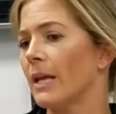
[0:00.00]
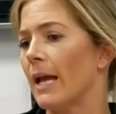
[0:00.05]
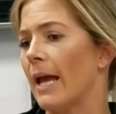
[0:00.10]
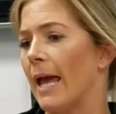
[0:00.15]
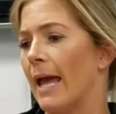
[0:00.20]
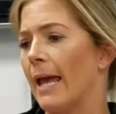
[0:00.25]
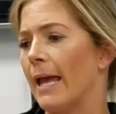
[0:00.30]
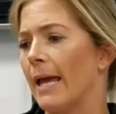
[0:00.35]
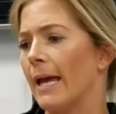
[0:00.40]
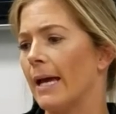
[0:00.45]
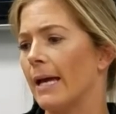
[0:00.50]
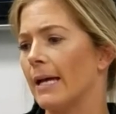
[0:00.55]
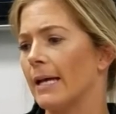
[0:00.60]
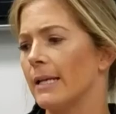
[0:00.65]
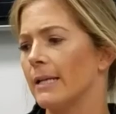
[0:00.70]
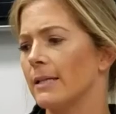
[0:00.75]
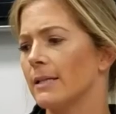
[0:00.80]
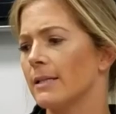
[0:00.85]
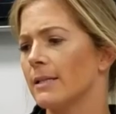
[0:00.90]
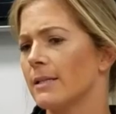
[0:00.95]

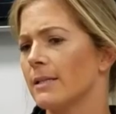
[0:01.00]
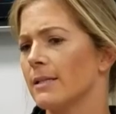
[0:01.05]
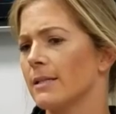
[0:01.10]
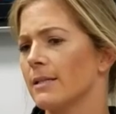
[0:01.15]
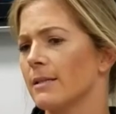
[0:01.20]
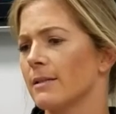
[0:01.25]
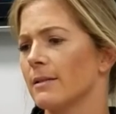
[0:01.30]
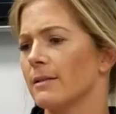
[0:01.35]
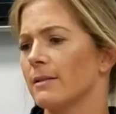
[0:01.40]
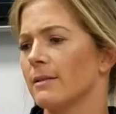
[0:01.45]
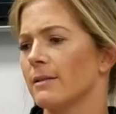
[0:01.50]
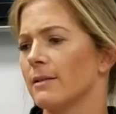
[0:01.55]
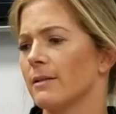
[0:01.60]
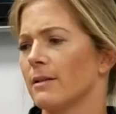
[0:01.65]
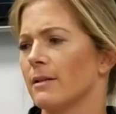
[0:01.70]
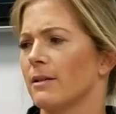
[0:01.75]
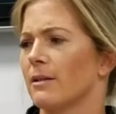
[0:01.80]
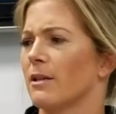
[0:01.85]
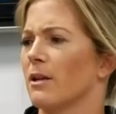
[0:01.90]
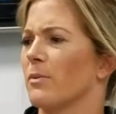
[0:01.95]
and
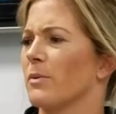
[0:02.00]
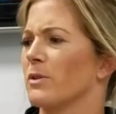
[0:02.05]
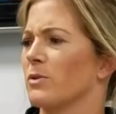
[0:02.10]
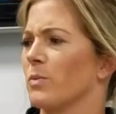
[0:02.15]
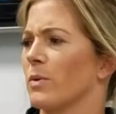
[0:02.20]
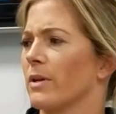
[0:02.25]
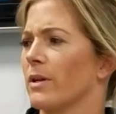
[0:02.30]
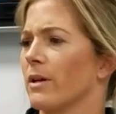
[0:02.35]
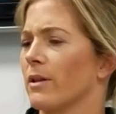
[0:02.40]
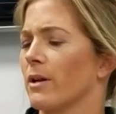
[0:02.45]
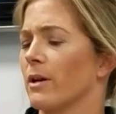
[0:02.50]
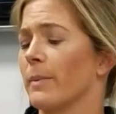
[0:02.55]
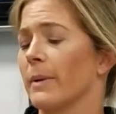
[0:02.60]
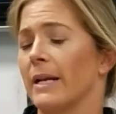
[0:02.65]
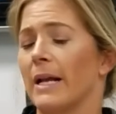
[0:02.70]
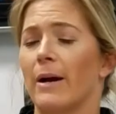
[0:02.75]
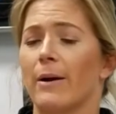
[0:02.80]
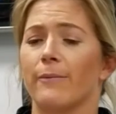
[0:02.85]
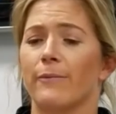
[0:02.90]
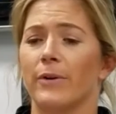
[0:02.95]
there was one other, but
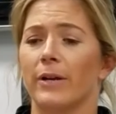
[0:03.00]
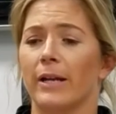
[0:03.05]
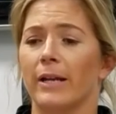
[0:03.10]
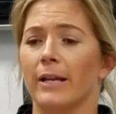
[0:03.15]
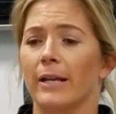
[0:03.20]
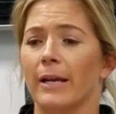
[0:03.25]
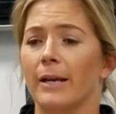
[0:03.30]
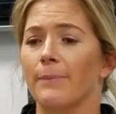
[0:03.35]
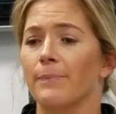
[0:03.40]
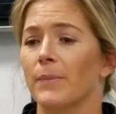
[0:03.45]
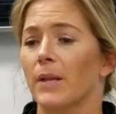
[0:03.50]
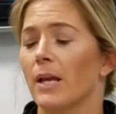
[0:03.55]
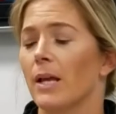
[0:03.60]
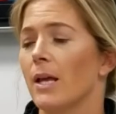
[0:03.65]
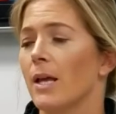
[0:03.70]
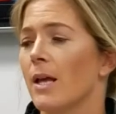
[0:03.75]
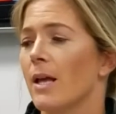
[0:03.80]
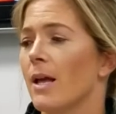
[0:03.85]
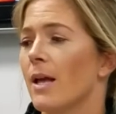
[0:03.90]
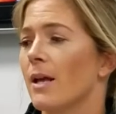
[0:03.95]
now I'm forgetting it.
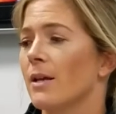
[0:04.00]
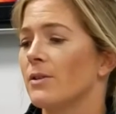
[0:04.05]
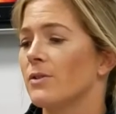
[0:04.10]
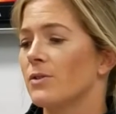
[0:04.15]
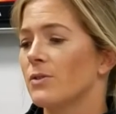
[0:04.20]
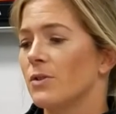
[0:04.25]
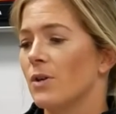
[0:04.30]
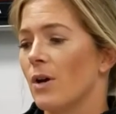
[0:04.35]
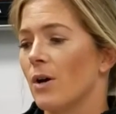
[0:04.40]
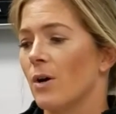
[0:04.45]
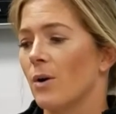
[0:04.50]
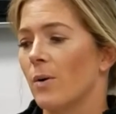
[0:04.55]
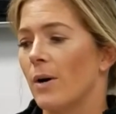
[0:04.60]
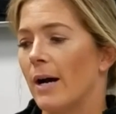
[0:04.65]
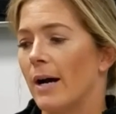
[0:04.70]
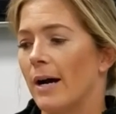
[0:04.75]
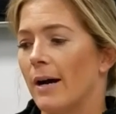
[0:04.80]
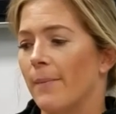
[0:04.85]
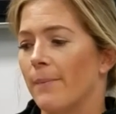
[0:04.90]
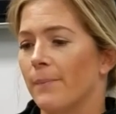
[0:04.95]
So
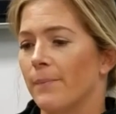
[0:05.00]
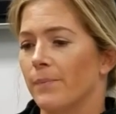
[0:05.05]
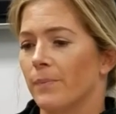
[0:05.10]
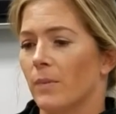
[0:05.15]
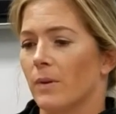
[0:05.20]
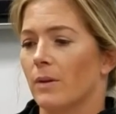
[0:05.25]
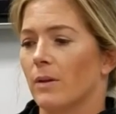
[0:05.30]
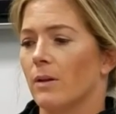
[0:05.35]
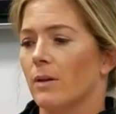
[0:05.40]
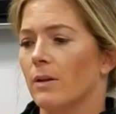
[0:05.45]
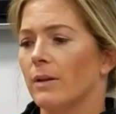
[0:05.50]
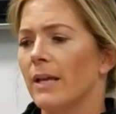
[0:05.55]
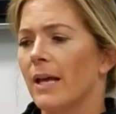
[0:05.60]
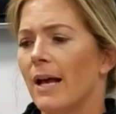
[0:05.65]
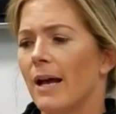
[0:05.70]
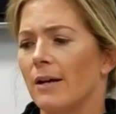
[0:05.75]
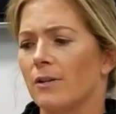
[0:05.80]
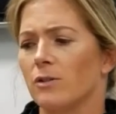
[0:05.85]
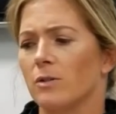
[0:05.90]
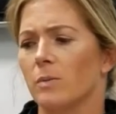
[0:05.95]

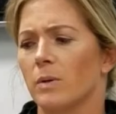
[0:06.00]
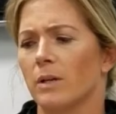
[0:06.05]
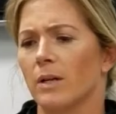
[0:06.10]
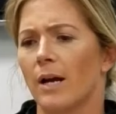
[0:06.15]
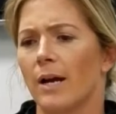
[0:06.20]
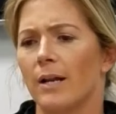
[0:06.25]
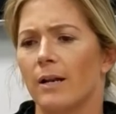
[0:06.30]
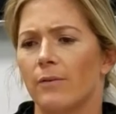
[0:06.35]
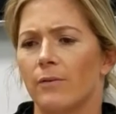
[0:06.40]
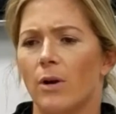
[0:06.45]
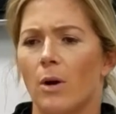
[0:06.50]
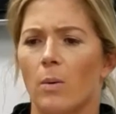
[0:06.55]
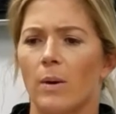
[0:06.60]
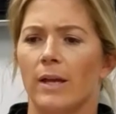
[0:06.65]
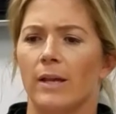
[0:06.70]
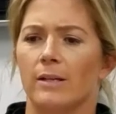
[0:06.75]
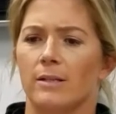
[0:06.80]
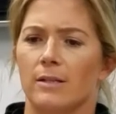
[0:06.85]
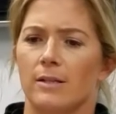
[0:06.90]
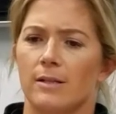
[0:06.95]
yeah, so we're kind of
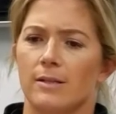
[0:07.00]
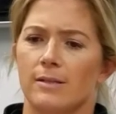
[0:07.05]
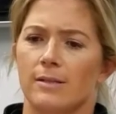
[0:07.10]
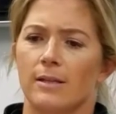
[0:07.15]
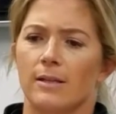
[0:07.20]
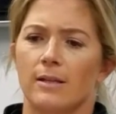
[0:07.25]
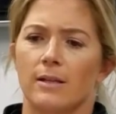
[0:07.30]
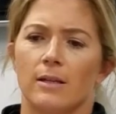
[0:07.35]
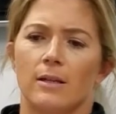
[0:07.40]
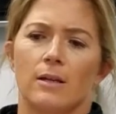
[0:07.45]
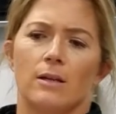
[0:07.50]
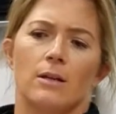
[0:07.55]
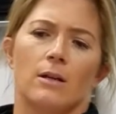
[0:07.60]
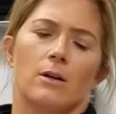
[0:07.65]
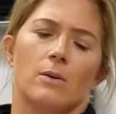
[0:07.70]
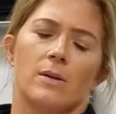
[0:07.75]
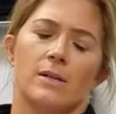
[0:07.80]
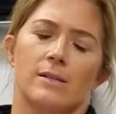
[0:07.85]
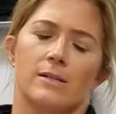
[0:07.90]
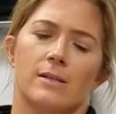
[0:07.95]
going into this thinking, you
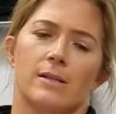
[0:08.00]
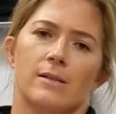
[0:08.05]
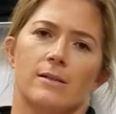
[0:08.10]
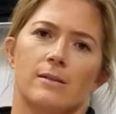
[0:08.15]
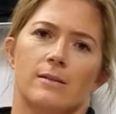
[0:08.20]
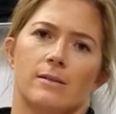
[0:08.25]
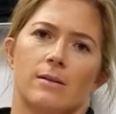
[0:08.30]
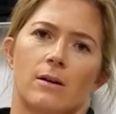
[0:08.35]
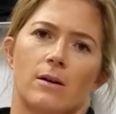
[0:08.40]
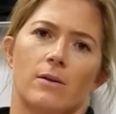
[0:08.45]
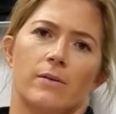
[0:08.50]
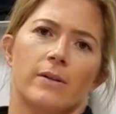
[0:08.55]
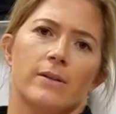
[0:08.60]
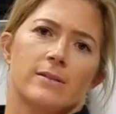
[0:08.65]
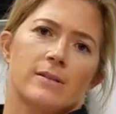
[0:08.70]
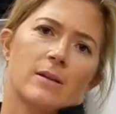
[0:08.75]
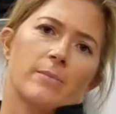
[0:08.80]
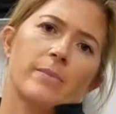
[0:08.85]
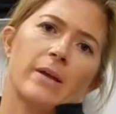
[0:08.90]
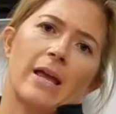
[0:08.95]
know, are these
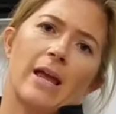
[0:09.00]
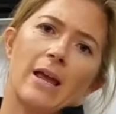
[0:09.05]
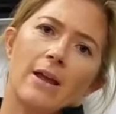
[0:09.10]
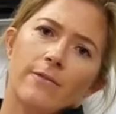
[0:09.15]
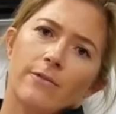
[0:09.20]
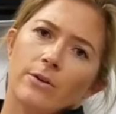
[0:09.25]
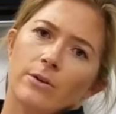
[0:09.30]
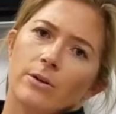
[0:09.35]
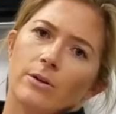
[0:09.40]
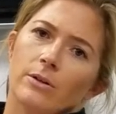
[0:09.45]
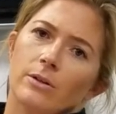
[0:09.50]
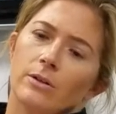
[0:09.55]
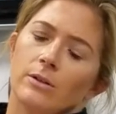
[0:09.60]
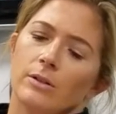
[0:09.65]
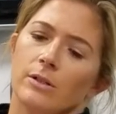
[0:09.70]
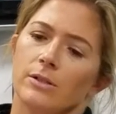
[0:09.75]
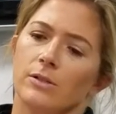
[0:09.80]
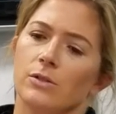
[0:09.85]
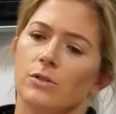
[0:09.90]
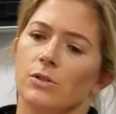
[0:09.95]
some behavioral
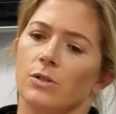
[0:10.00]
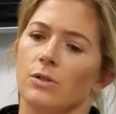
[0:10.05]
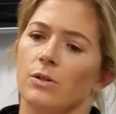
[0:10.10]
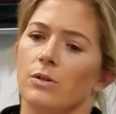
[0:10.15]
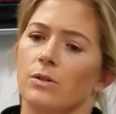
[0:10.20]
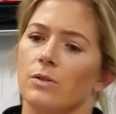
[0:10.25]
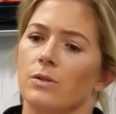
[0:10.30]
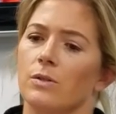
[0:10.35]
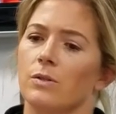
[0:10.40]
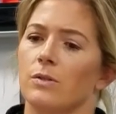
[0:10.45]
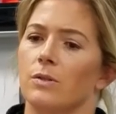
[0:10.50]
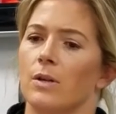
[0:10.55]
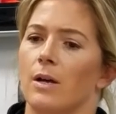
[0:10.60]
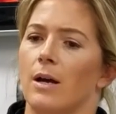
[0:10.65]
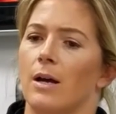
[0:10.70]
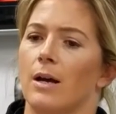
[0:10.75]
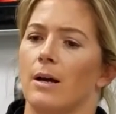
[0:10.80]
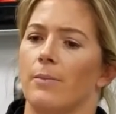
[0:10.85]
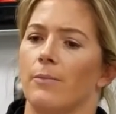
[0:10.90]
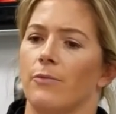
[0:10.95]
concerns
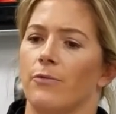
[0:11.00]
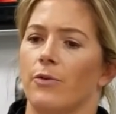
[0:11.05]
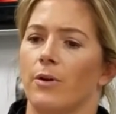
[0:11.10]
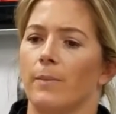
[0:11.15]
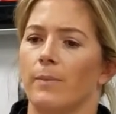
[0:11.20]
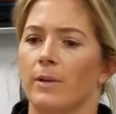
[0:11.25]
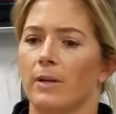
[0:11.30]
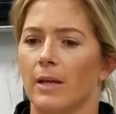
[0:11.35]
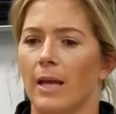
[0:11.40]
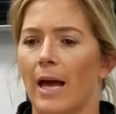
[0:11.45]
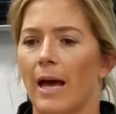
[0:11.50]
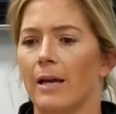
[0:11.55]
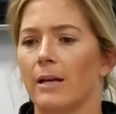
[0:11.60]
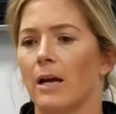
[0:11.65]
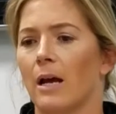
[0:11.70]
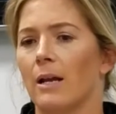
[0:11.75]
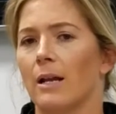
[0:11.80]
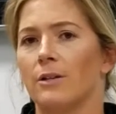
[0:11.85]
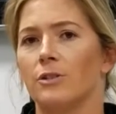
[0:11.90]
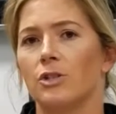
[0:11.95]
from the cat
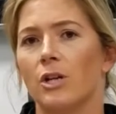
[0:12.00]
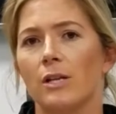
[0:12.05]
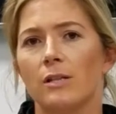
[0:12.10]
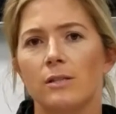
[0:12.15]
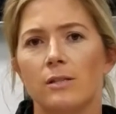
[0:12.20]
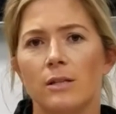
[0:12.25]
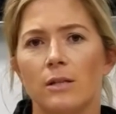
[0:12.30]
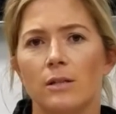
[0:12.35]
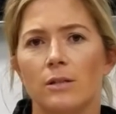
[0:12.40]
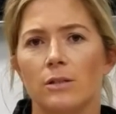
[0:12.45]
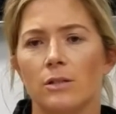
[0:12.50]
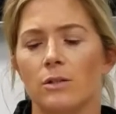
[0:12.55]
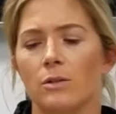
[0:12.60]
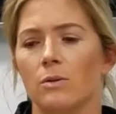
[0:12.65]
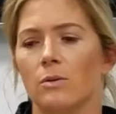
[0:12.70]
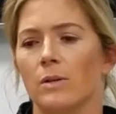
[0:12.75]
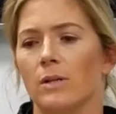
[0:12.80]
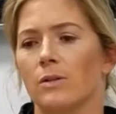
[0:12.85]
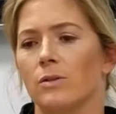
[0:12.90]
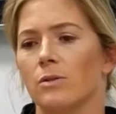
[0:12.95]
not adjusting to
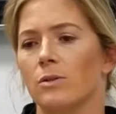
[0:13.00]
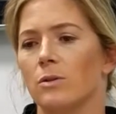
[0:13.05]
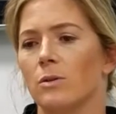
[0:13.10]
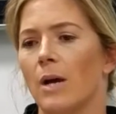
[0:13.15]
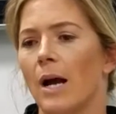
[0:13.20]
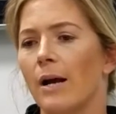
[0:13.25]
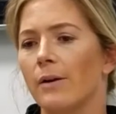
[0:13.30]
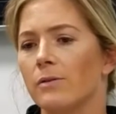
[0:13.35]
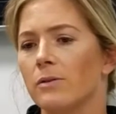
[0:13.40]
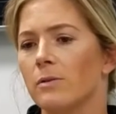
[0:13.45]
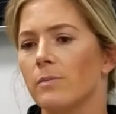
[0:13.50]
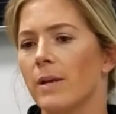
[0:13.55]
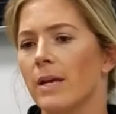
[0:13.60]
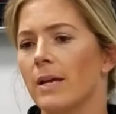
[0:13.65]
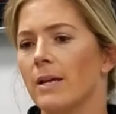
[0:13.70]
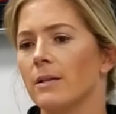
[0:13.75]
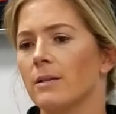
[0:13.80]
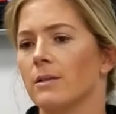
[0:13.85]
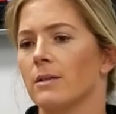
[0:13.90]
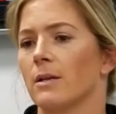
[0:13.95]
his new
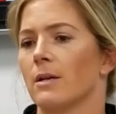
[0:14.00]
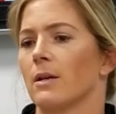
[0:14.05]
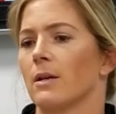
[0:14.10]
housemate?